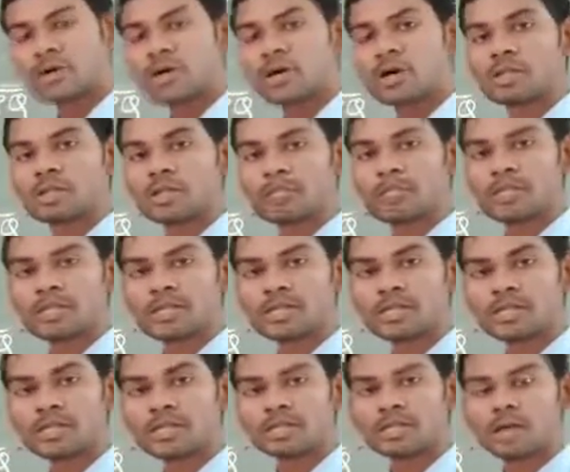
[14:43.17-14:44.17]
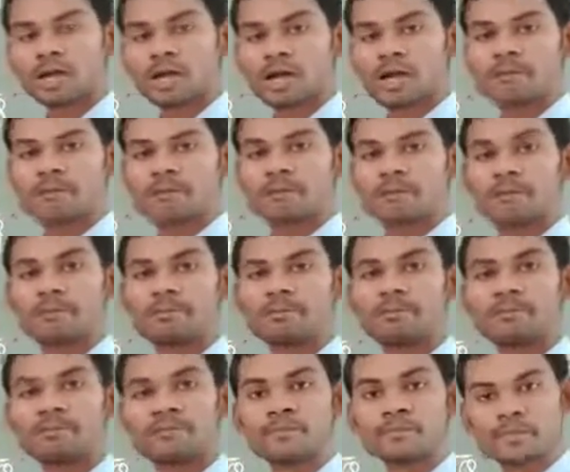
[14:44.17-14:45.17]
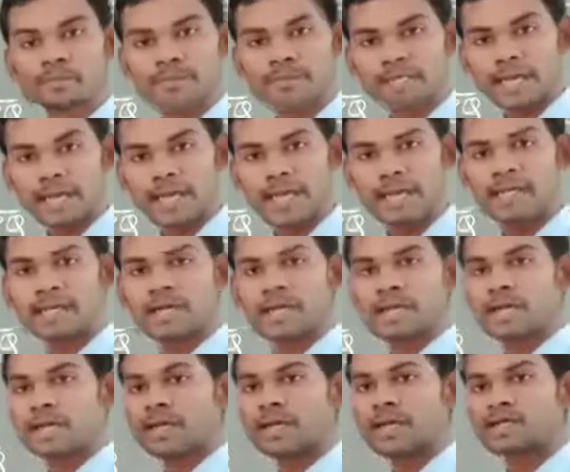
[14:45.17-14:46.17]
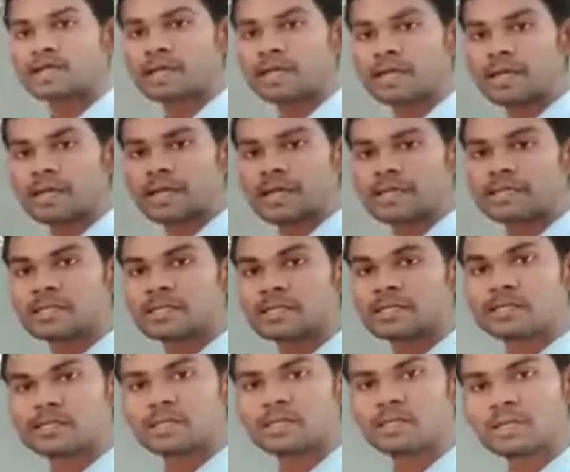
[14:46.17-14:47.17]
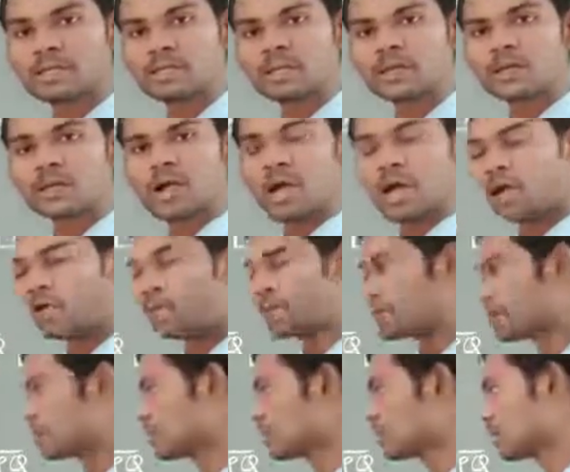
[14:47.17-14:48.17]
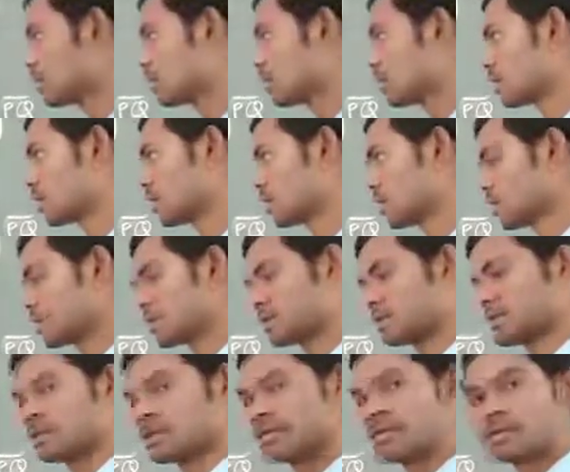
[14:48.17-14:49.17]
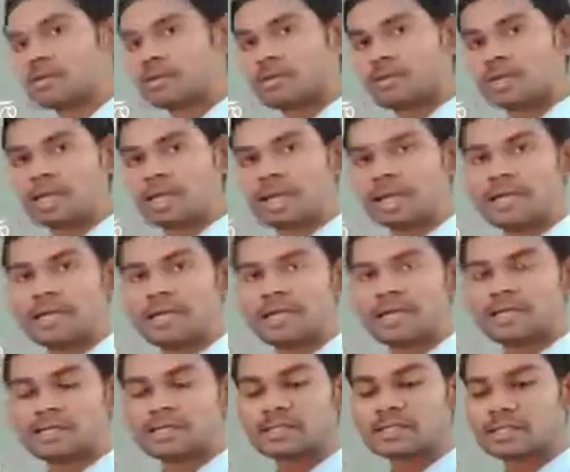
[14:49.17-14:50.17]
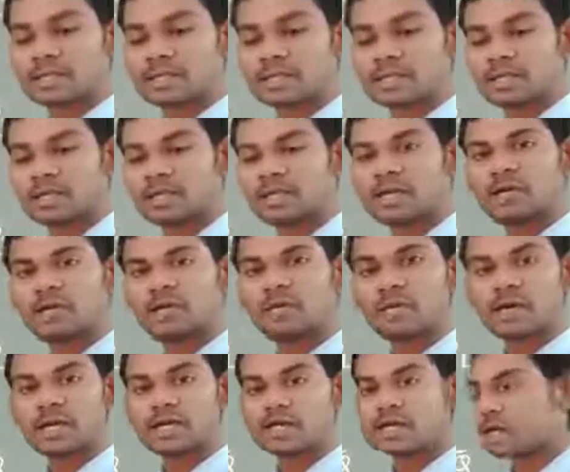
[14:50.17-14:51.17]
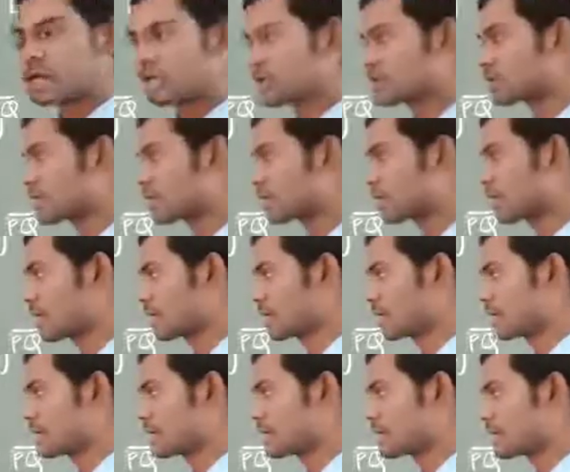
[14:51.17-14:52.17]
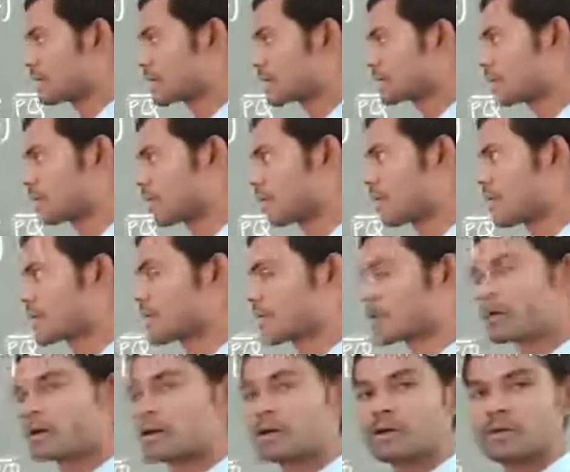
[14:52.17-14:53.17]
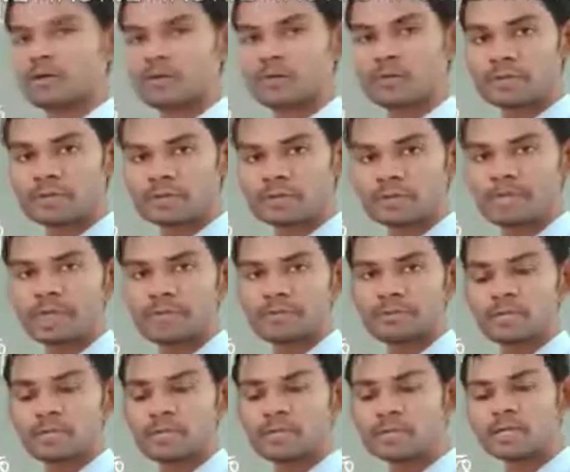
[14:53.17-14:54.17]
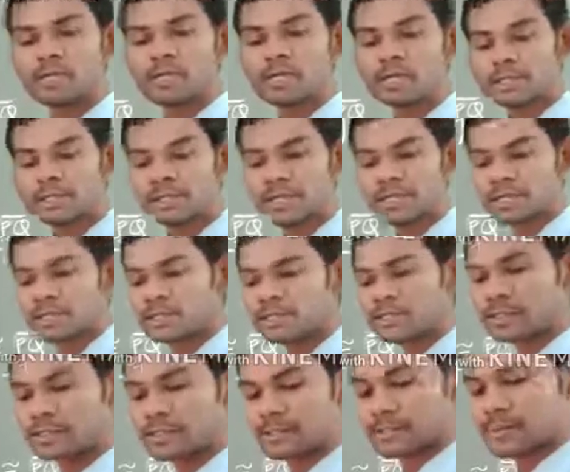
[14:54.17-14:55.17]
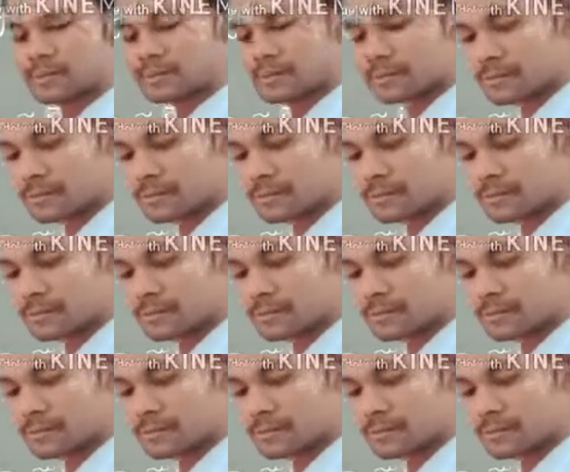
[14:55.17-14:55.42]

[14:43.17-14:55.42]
on the basis of the side and the angles of the triangle. And let us see what are the categories of the congruency of the triangles.